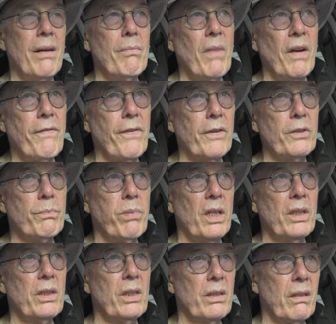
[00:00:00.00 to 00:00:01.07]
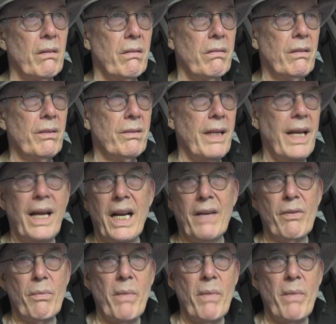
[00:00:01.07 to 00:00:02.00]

My first blush is, oh, you can't have a